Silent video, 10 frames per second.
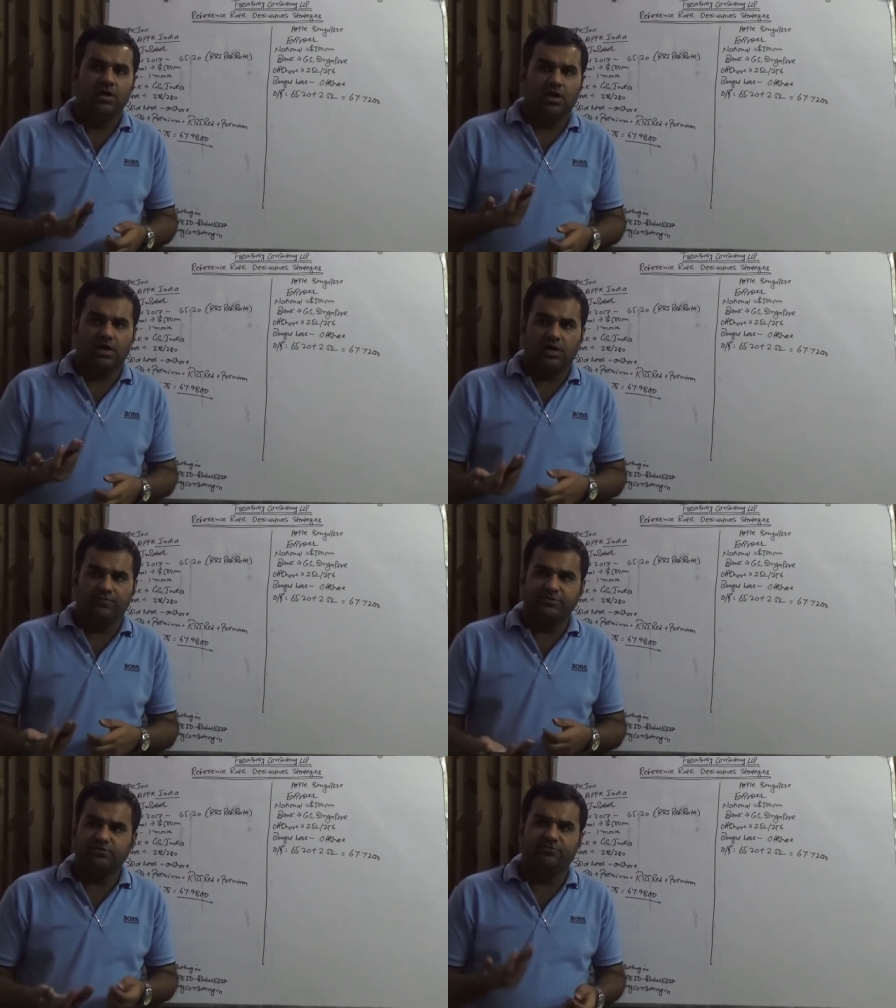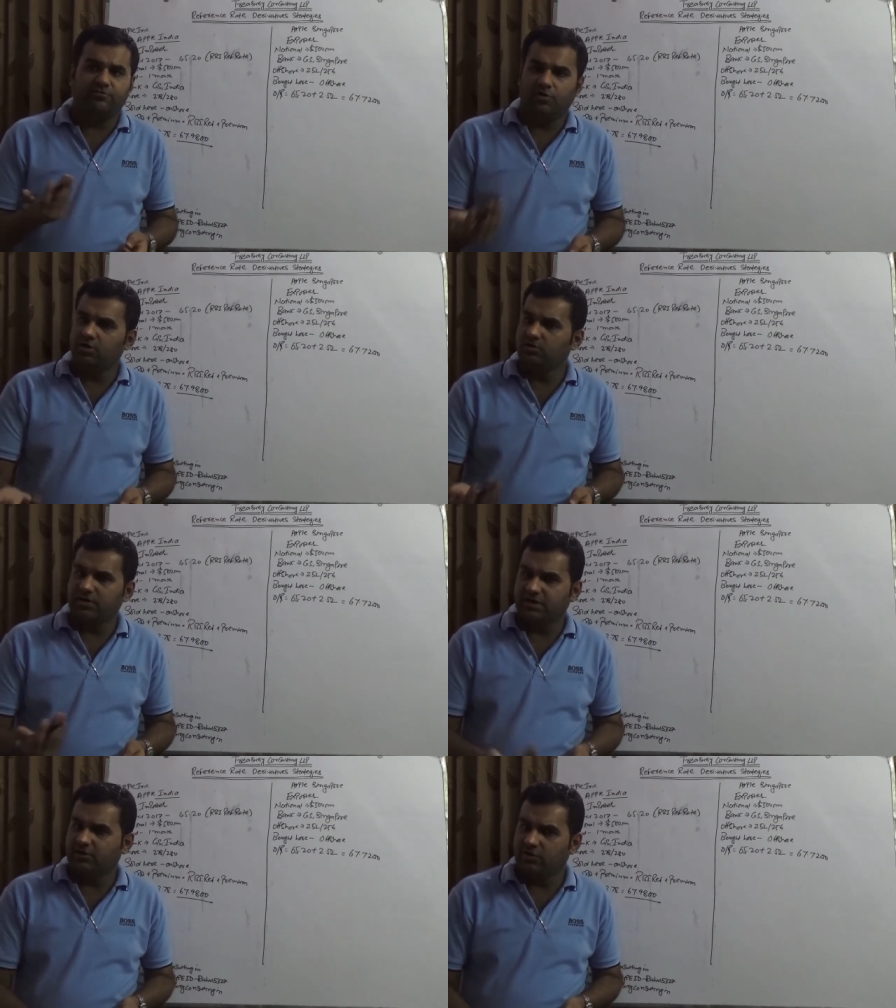uh, which if you want you
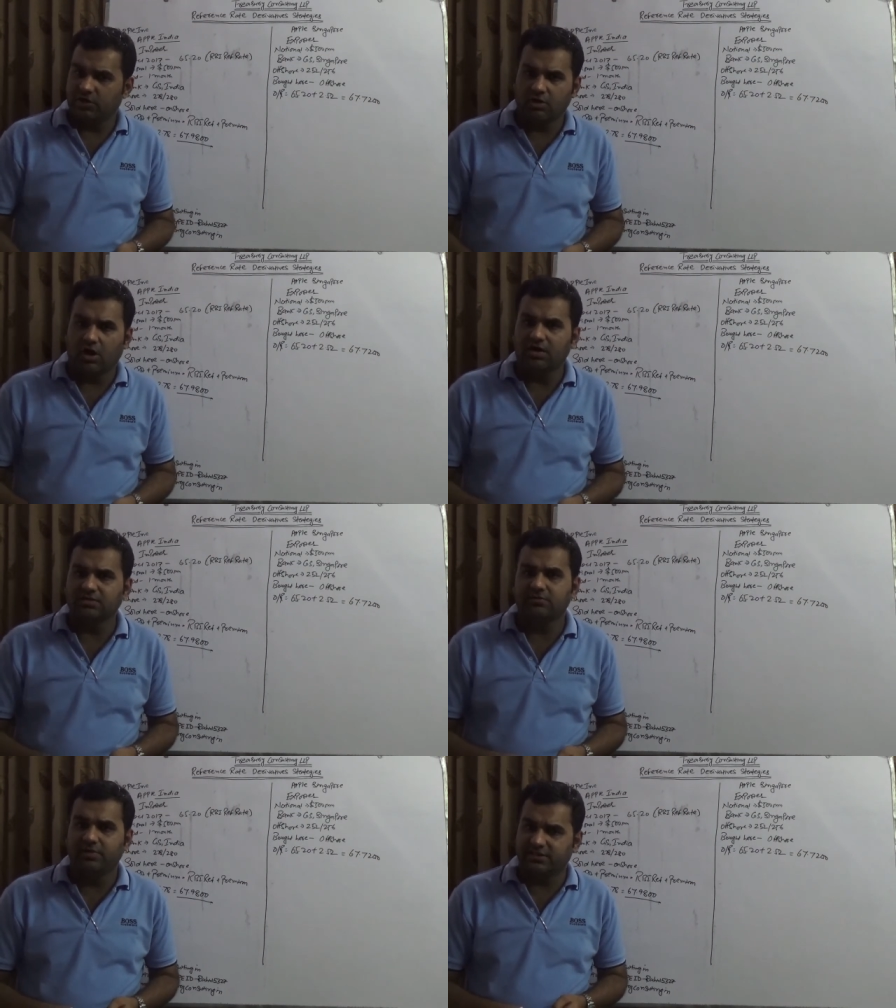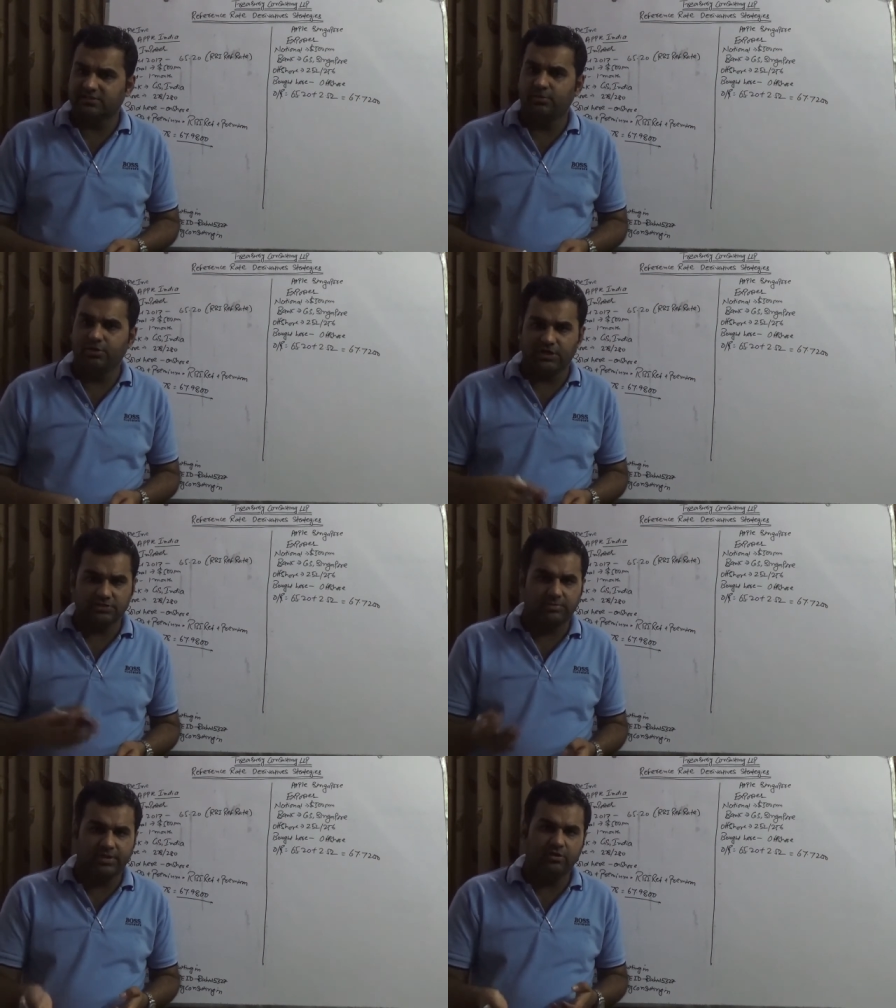can you can call us we will explain
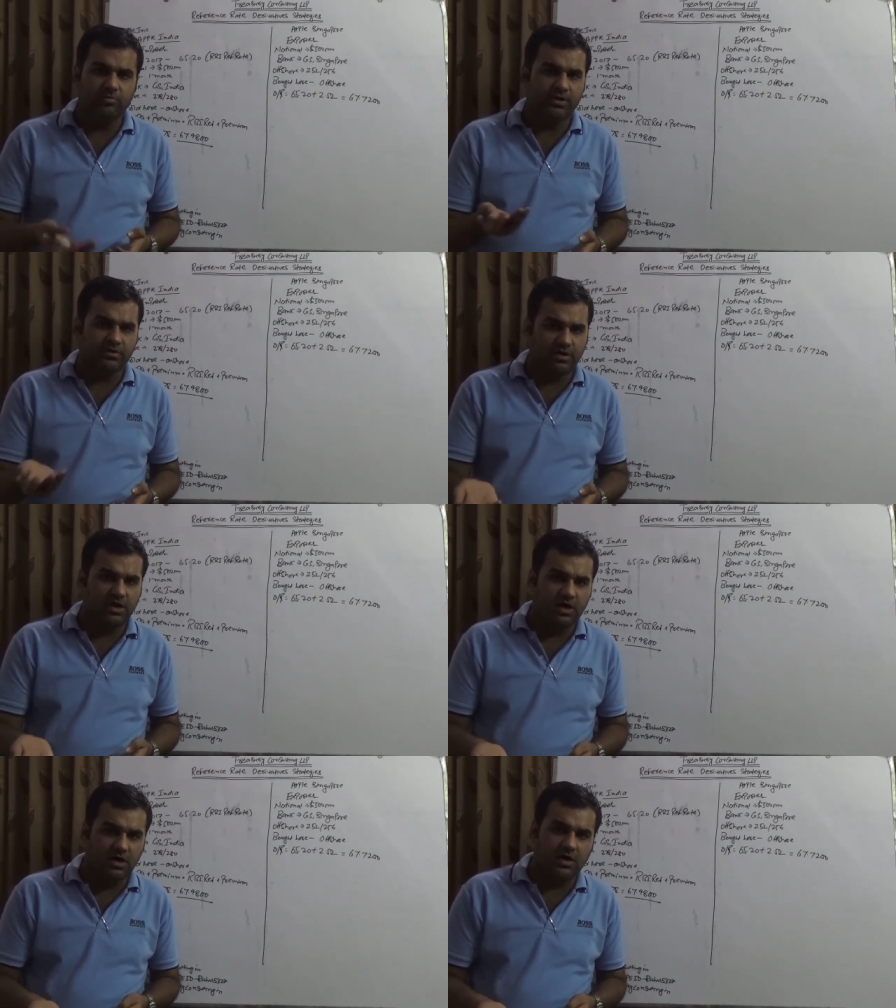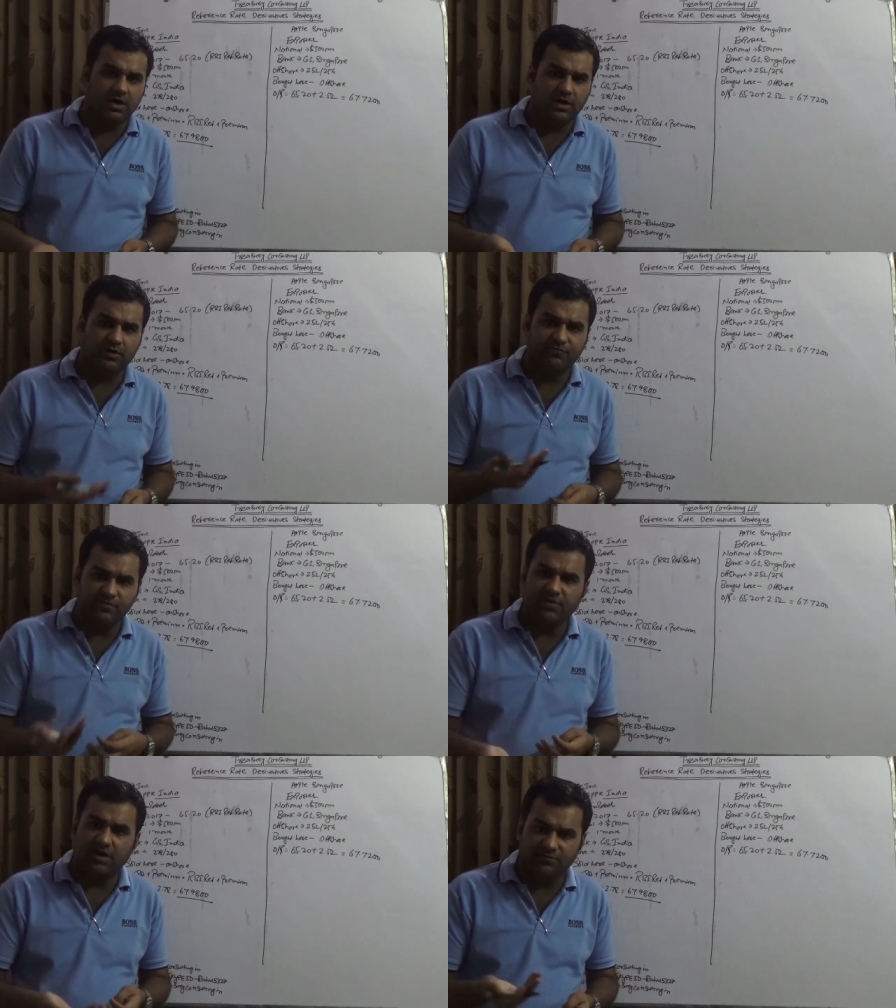explain you but uh, uh
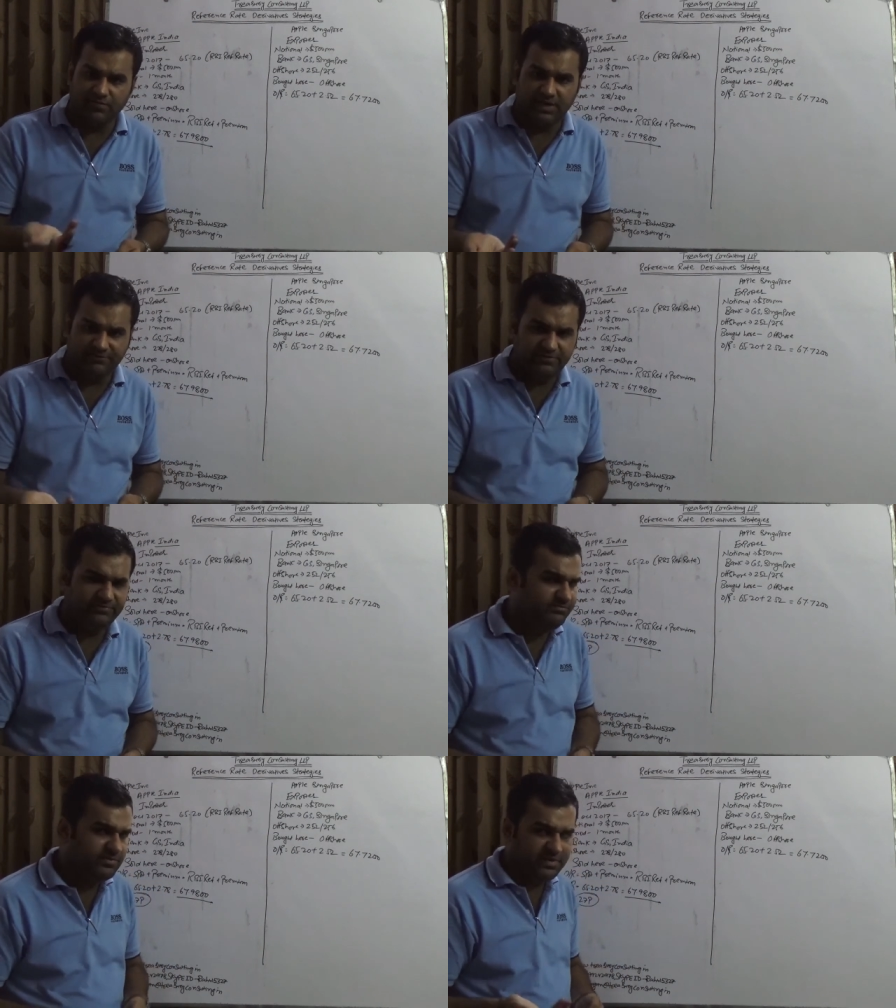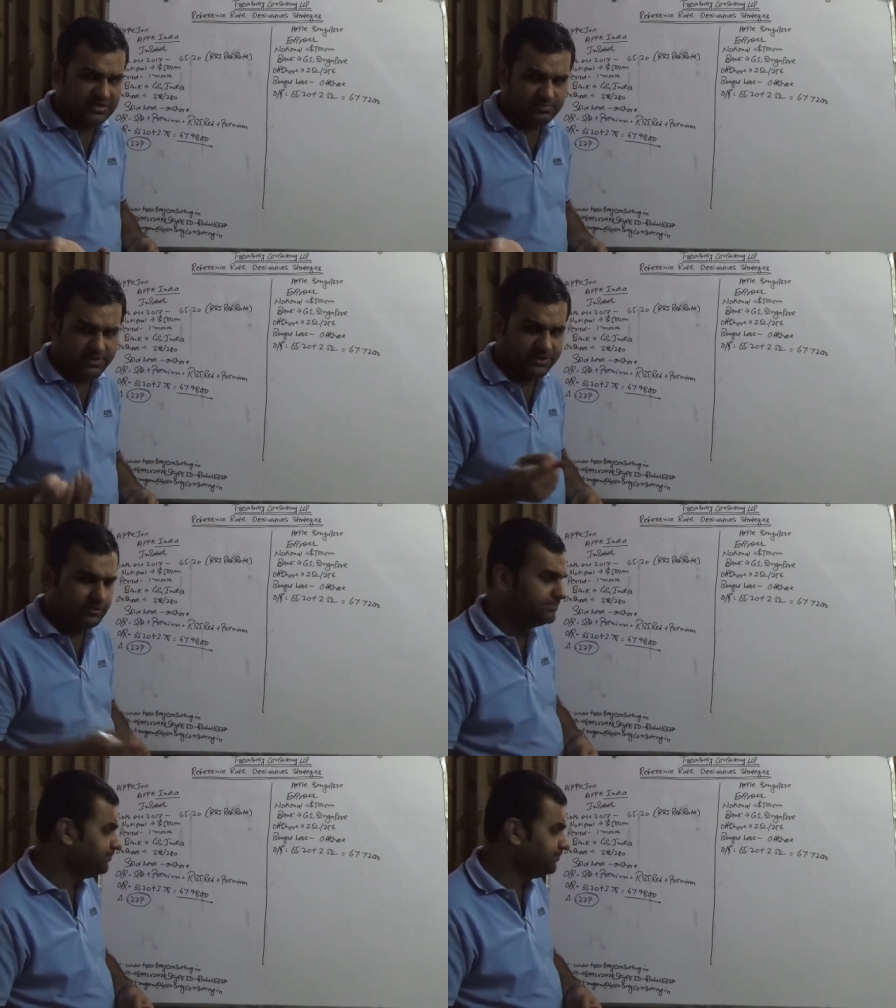we, uh, we, will, we, we, will explain you